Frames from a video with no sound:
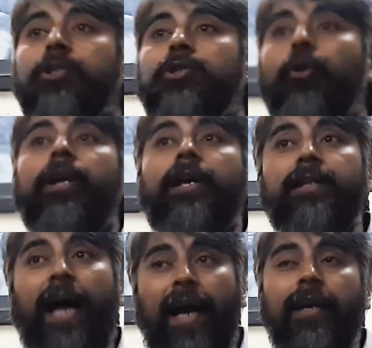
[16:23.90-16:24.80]
good story is
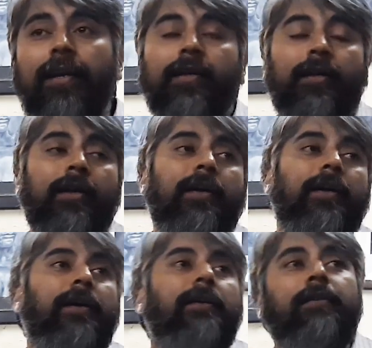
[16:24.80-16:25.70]
that
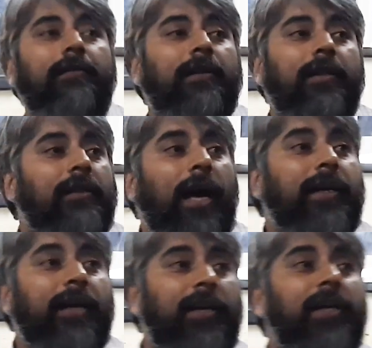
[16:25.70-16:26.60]
it